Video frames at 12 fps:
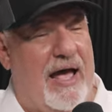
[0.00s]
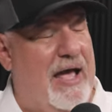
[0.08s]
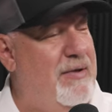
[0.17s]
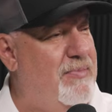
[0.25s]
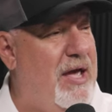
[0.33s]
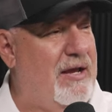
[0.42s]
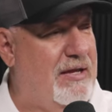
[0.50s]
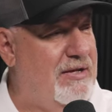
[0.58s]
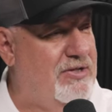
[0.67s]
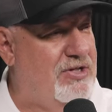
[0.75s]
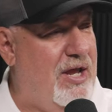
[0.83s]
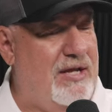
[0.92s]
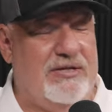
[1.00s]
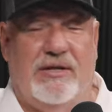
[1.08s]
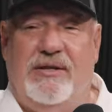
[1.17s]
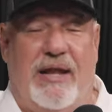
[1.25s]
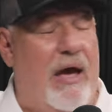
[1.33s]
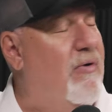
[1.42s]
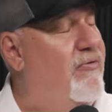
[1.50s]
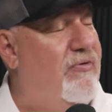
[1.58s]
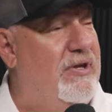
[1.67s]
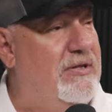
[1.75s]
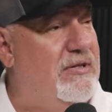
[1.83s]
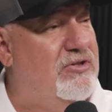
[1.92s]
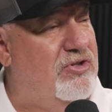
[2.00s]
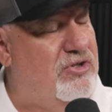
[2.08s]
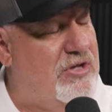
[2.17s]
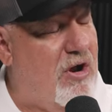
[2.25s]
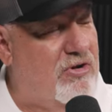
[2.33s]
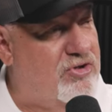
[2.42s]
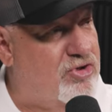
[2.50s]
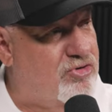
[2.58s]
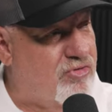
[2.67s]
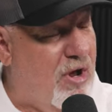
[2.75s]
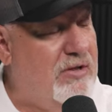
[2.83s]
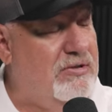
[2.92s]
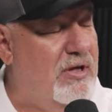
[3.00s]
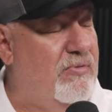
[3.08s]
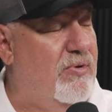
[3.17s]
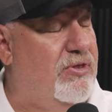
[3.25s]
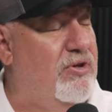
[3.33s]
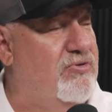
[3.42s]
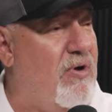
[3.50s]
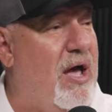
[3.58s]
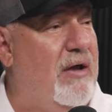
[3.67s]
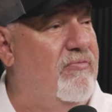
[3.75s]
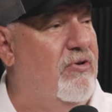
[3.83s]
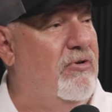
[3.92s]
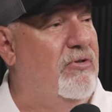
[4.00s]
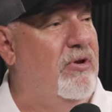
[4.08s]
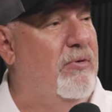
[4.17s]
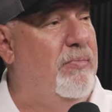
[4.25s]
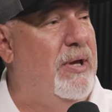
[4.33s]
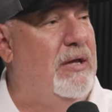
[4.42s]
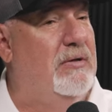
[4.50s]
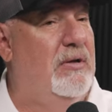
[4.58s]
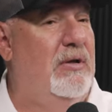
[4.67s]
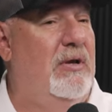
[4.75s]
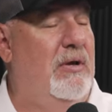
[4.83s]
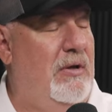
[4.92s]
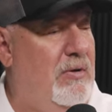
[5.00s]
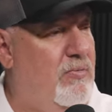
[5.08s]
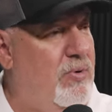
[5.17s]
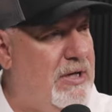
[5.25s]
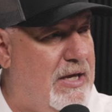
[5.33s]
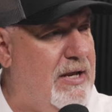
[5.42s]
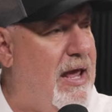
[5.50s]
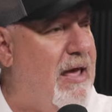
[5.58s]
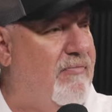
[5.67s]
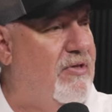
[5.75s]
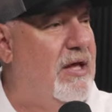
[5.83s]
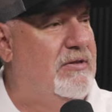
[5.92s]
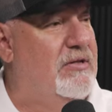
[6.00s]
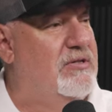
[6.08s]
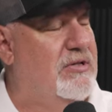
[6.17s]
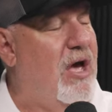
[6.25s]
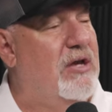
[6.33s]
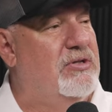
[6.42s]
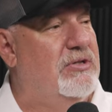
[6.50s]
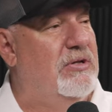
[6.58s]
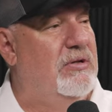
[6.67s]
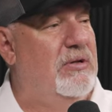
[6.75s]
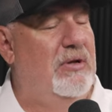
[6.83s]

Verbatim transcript: I'm not going to change it. Now, if we start struggling with the driver a little bit, we can have that discussion.